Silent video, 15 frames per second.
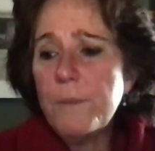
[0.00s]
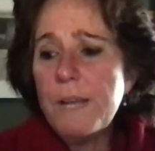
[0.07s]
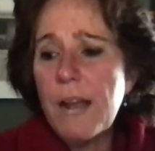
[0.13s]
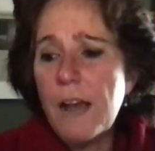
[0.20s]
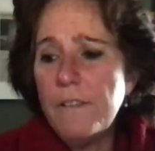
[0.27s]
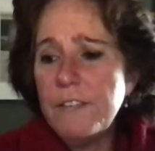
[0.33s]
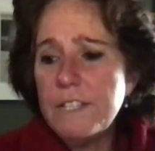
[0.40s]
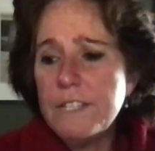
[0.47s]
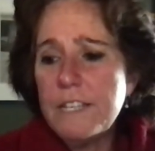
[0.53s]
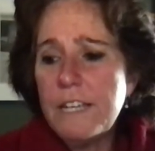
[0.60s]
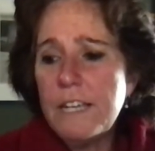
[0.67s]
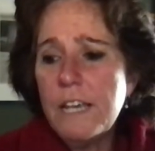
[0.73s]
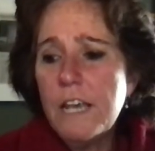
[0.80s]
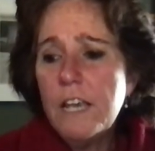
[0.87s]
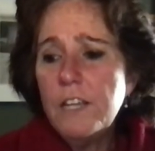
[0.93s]
I mean,
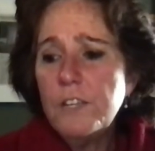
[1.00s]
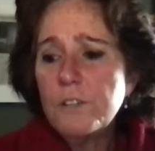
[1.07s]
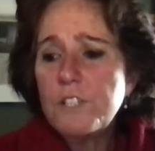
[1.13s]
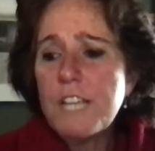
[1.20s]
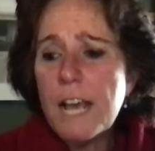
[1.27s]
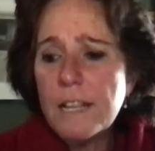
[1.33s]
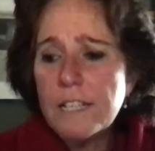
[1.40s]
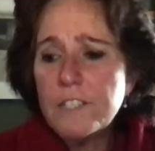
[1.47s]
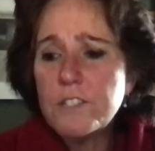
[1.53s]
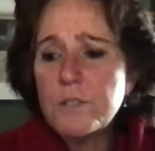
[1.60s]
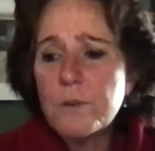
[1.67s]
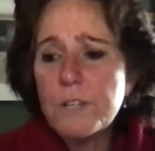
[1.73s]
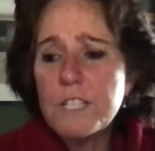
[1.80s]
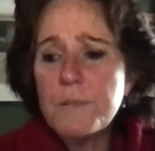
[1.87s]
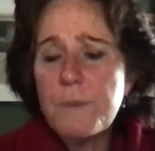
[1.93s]
obviously, you're telling
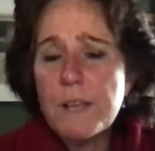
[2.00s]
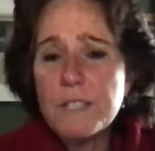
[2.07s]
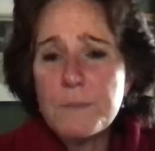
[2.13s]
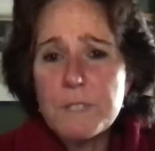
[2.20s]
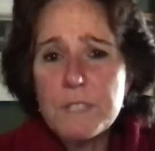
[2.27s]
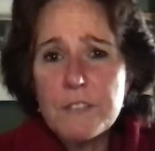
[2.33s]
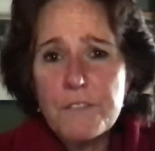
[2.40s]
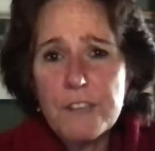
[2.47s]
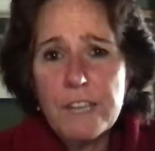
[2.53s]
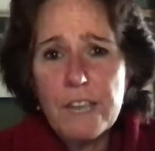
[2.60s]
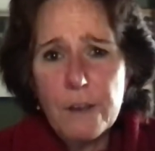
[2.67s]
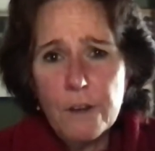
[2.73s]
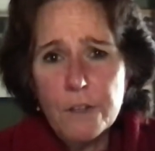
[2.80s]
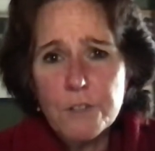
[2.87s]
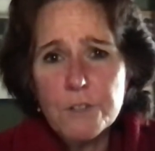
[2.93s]
stories about specific
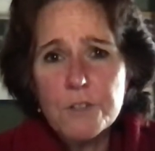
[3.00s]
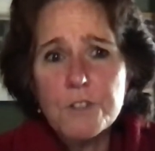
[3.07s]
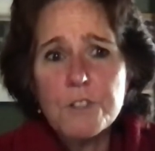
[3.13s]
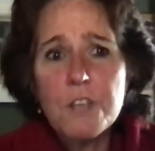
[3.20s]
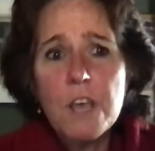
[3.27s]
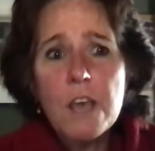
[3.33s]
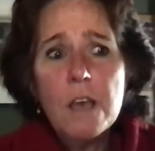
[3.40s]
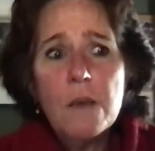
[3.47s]
characters